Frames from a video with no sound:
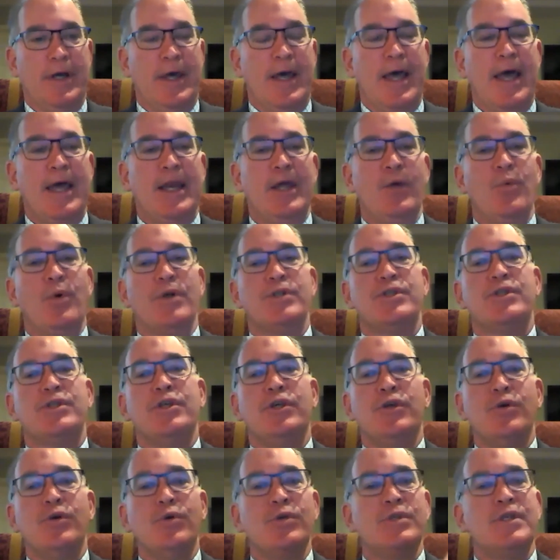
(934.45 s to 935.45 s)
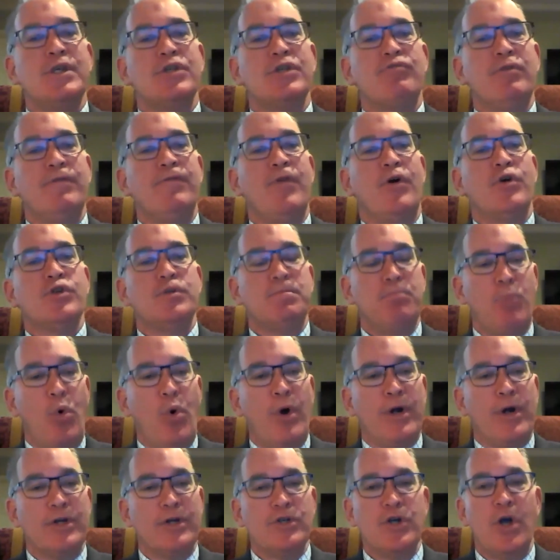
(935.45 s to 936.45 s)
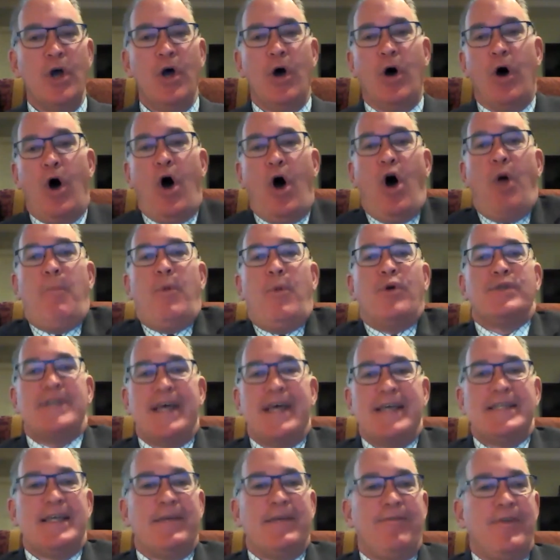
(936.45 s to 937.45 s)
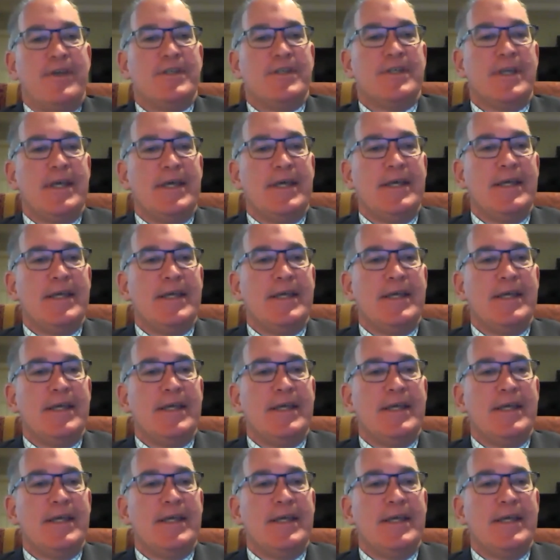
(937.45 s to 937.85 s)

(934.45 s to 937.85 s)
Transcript: And he wants to use this reverse mortgage almost as if his